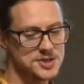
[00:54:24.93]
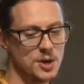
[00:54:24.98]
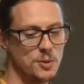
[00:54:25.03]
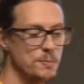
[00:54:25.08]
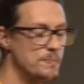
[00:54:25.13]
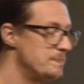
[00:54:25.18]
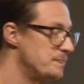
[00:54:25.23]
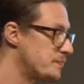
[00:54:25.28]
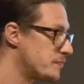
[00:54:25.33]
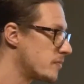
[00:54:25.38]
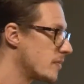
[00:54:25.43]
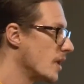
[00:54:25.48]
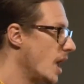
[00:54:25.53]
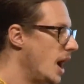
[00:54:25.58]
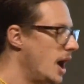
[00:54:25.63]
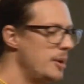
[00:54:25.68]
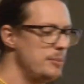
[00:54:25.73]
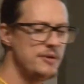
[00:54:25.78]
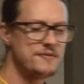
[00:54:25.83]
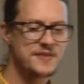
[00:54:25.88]
So
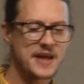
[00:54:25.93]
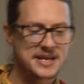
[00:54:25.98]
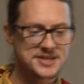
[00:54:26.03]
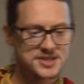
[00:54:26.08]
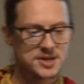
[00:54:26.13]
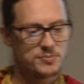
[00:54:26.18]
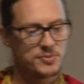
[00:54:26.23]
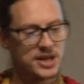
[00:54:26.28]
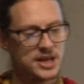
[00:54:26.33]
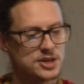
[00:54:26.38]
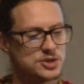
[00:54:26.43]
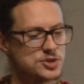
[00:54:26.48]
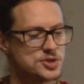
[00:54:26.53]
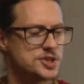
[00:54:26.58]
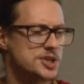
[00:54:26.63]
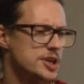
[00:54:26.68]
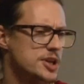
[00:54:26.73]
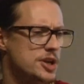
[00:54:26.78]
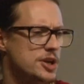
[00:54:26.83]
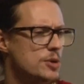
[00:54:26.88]
if that's something
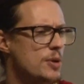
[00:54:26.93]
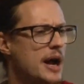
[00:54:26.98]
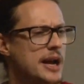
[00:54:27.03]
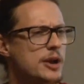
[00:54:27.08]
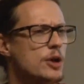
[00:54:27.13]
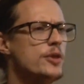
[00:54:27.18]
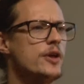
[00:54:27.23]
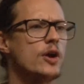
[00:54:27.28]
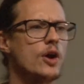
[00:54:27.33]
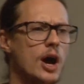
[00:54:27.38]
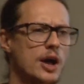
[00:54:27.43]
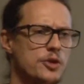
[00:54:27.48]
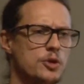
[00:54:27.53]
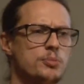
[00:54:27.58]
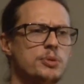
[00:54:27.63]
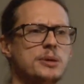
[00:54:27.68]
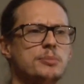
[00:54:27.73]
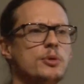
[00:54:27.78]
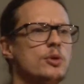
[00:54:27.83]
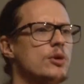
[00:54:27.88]
interesting to you, I know there are
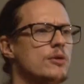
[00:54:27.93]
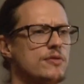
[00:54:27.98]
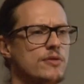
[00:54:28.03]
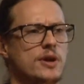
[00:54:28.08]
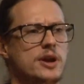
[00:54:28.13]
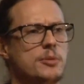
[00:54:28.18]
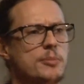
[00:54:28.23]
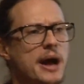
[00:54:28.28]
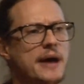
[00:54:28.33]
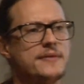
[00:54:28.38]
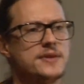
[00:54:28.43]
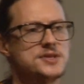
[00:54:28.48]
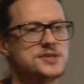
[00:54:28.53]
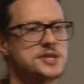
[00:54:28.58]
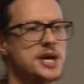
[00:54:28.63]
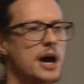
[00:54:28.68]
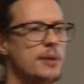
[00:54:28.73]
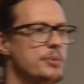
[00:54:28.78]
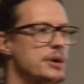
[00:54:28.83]
other people who have written about this